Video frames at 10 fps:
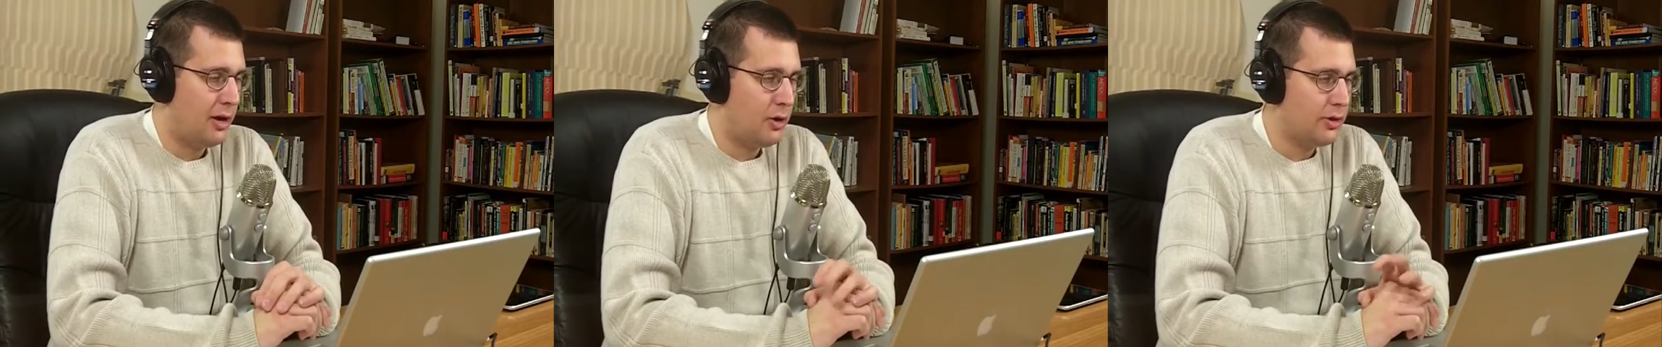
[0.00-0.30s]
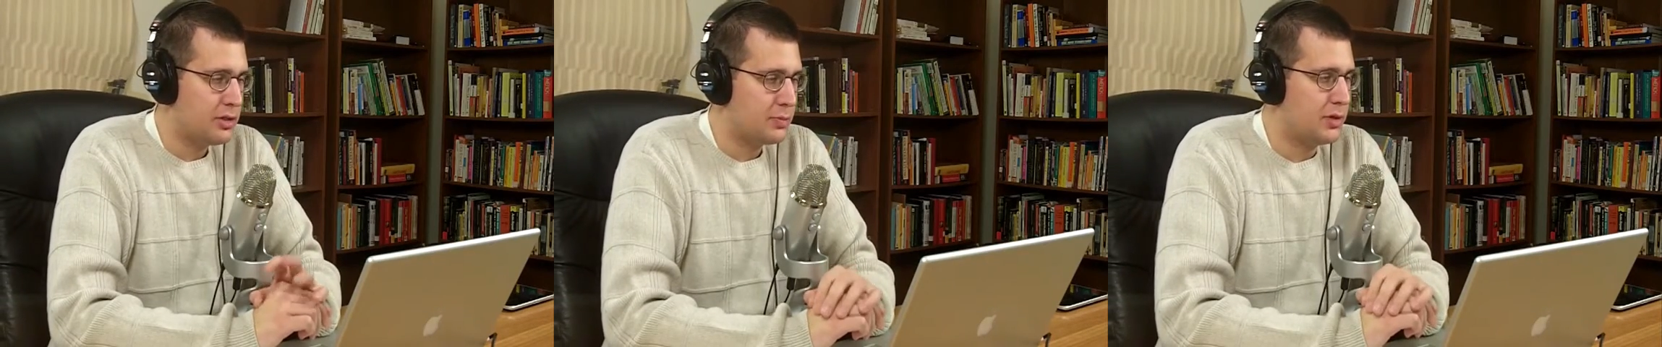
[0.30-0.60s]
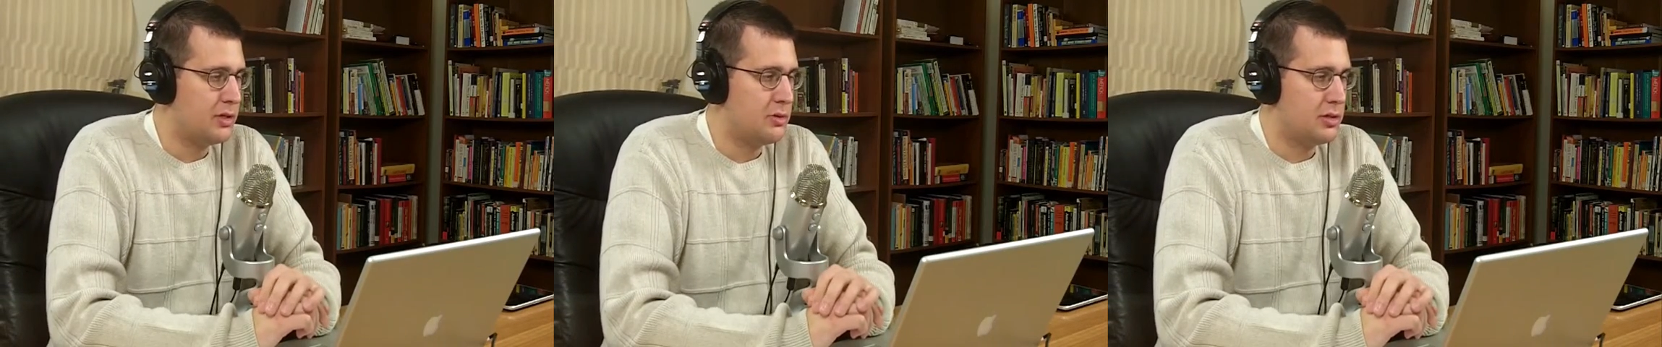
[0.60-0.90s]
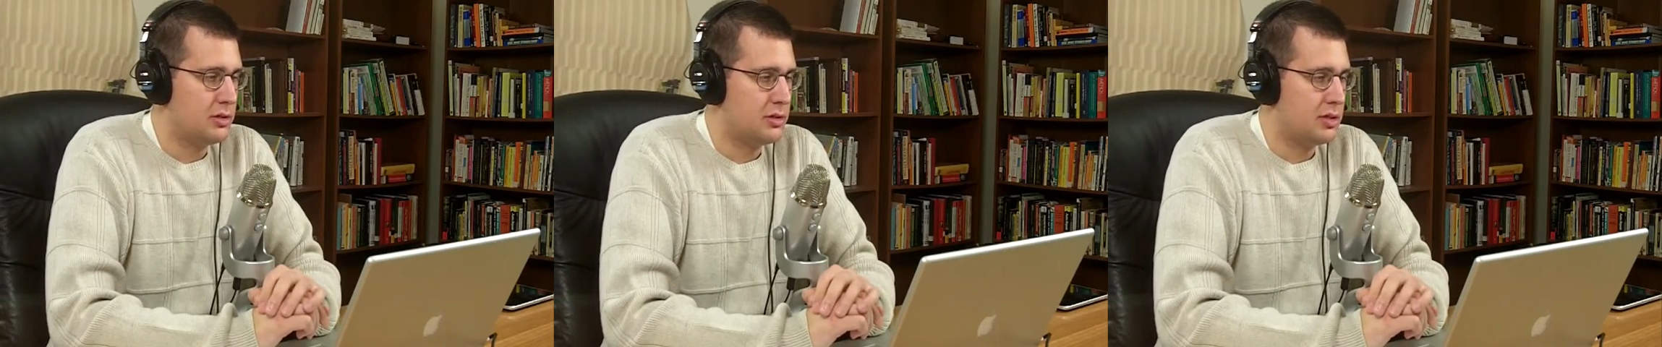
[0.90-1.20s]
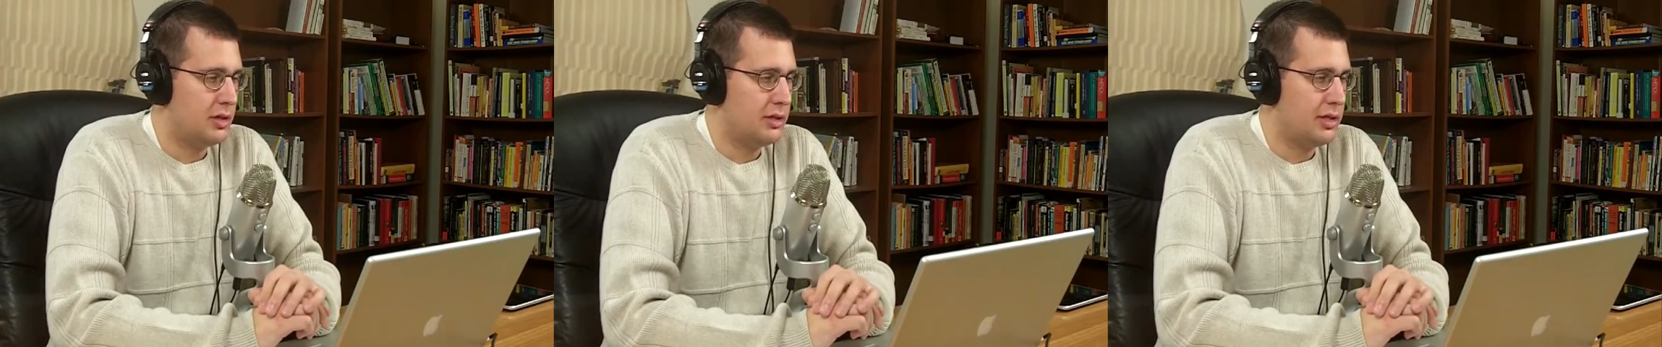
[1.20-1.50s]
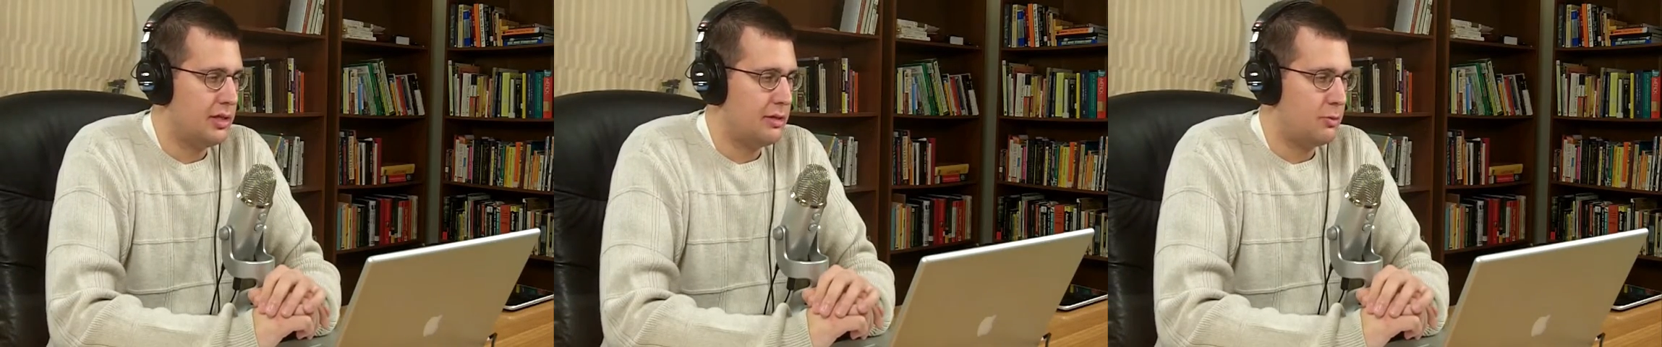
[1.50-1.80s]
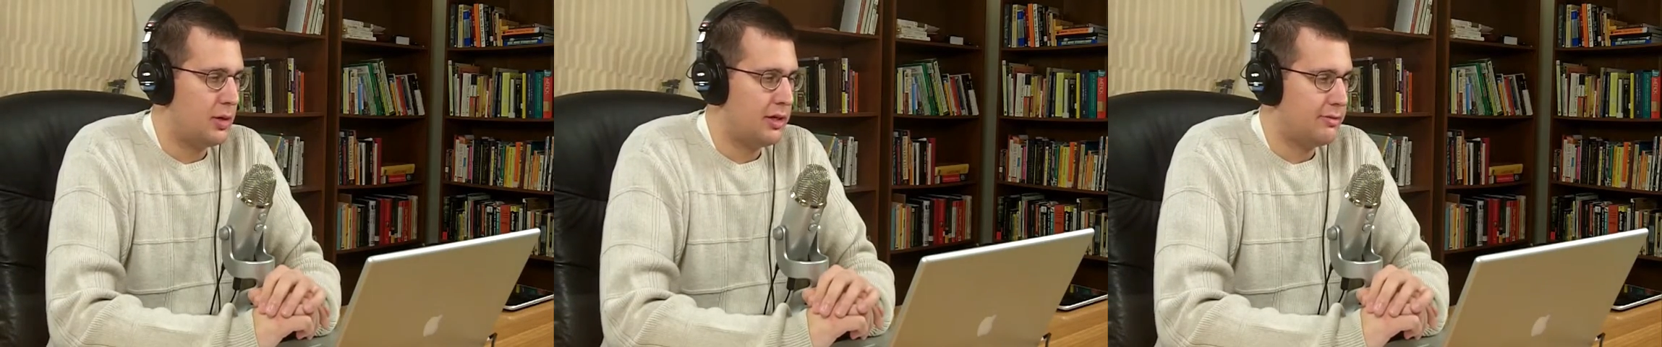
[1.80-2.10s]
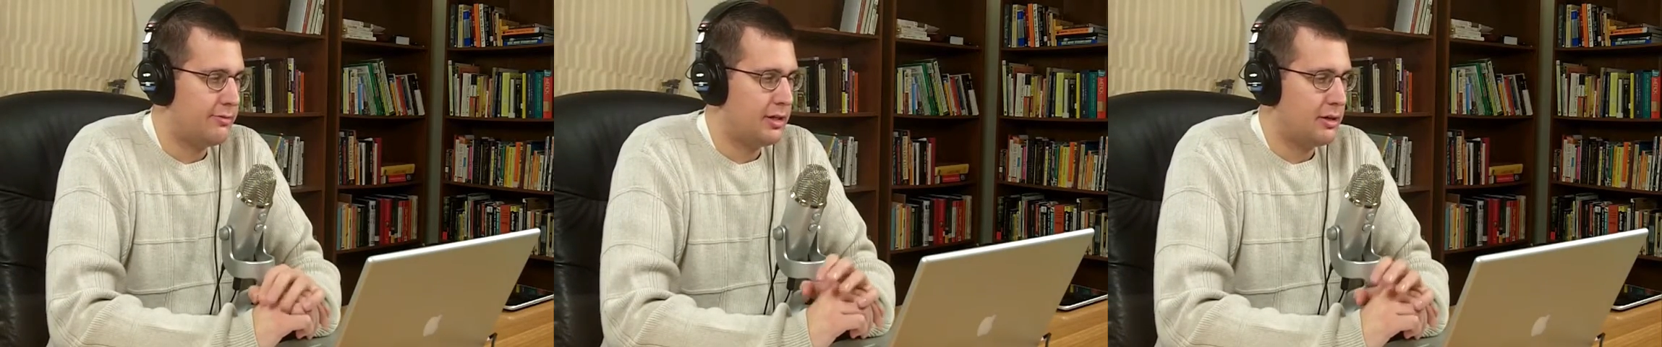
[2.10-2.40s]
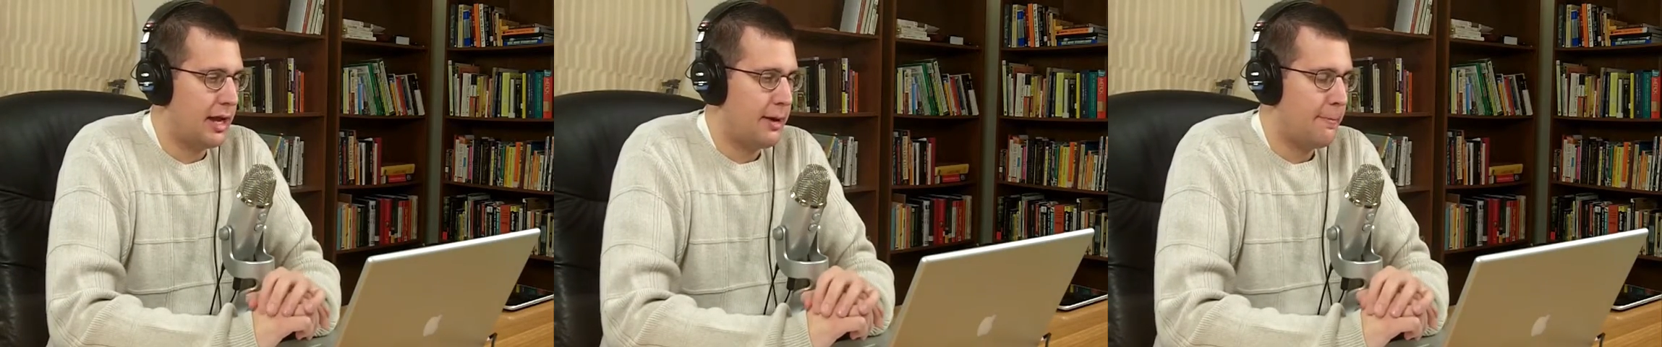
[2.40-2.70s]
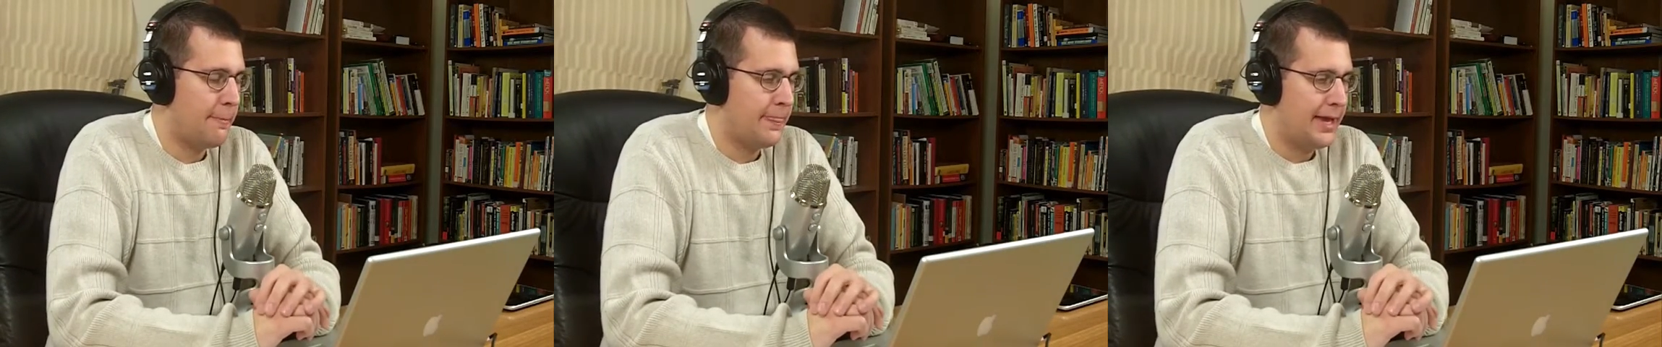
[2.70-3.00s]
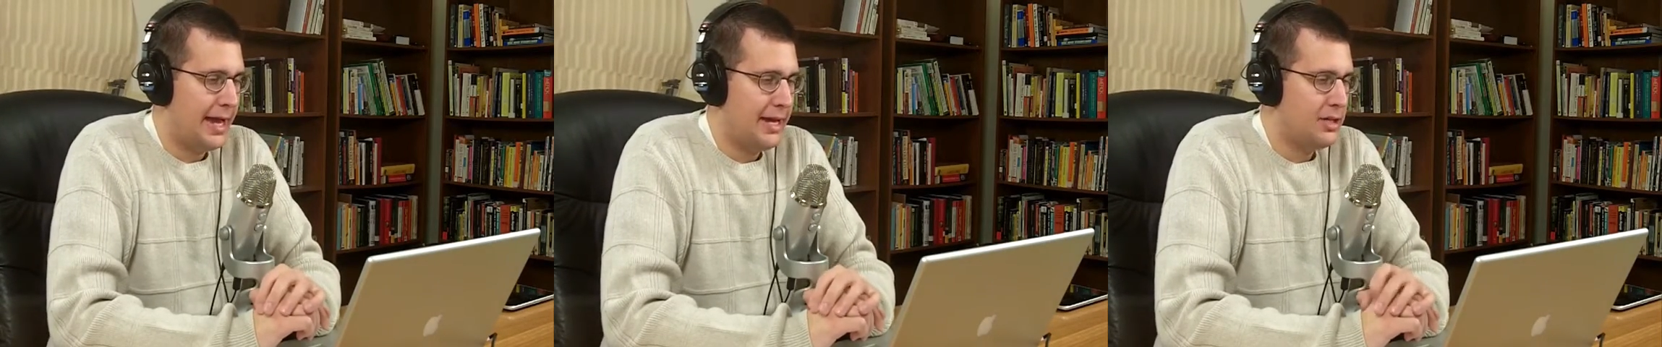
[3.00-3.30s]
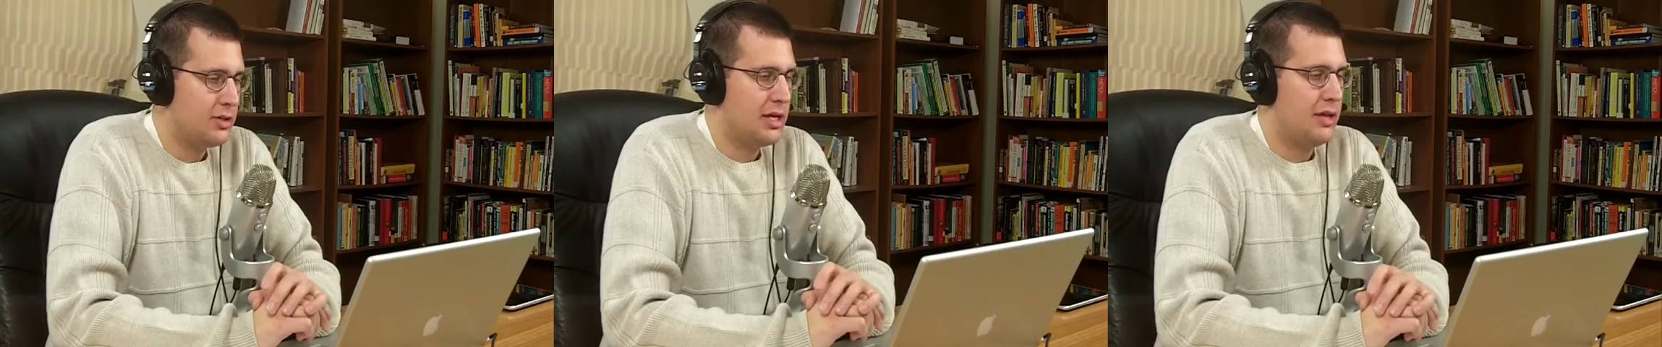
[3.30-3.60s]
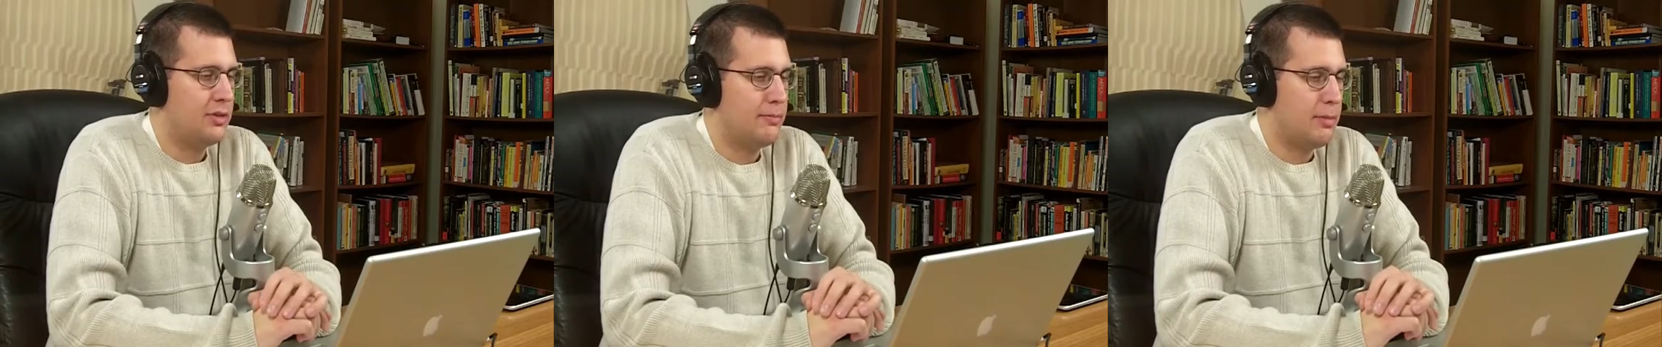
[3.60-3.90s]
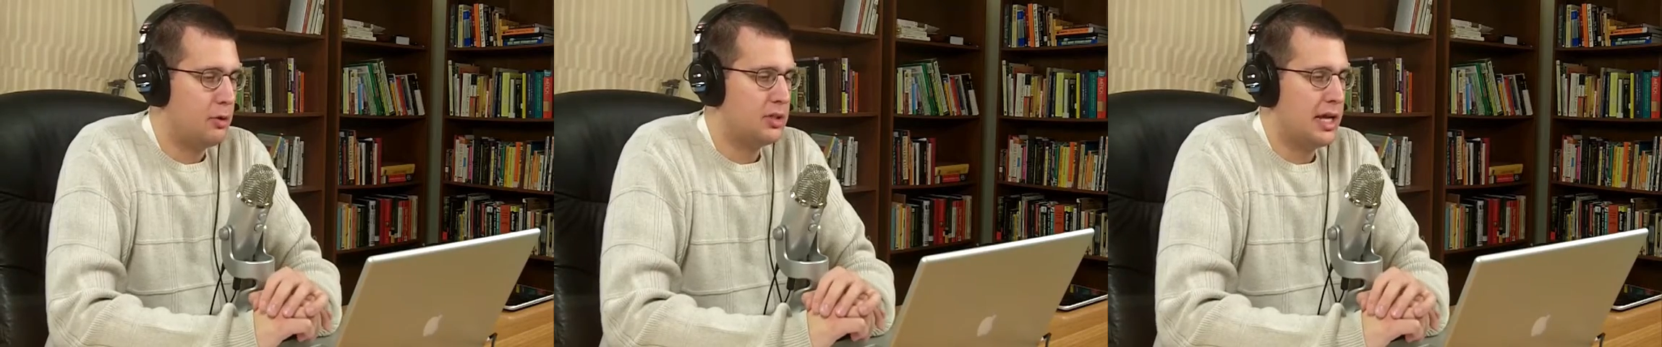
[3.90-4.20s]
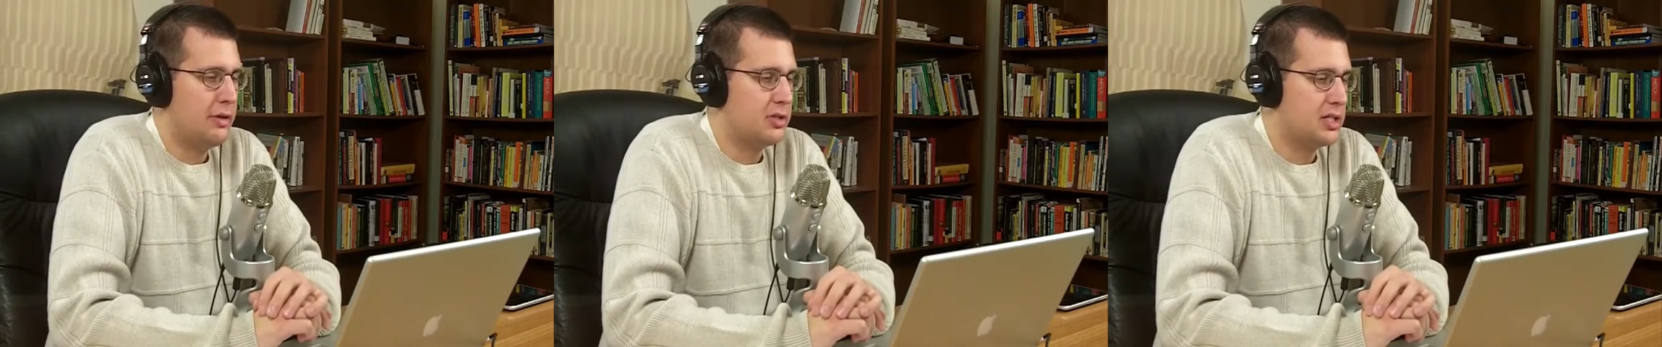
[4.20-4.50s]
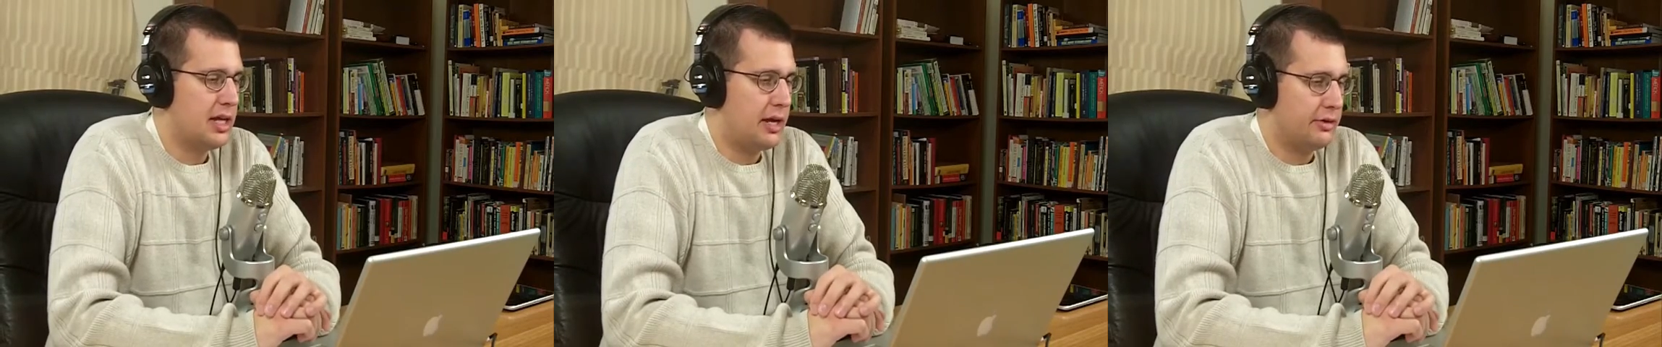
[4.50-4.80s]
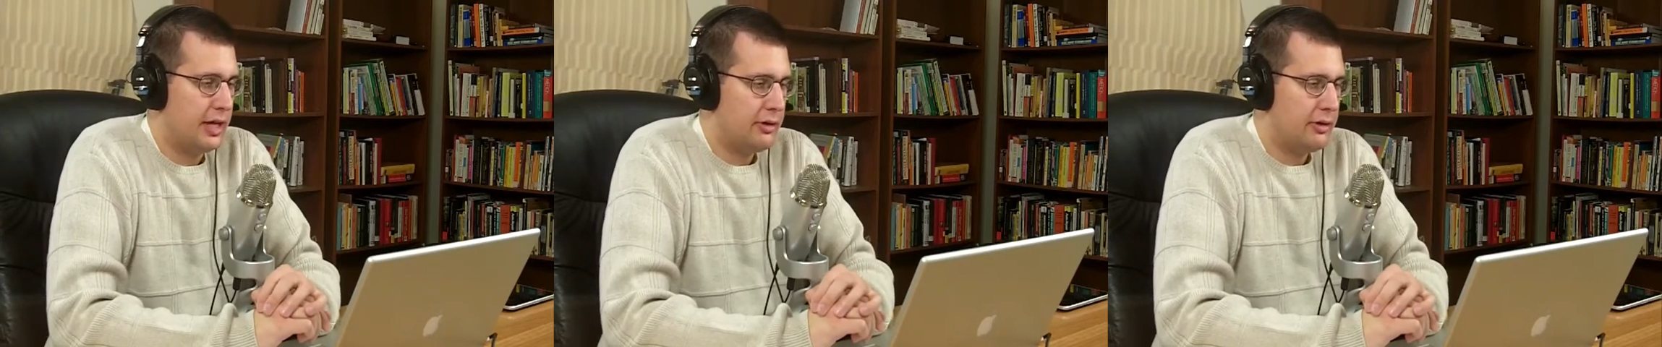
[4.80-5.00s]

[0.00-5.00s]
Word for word: all these producers wanted to figure out, how do you get the Motown sound?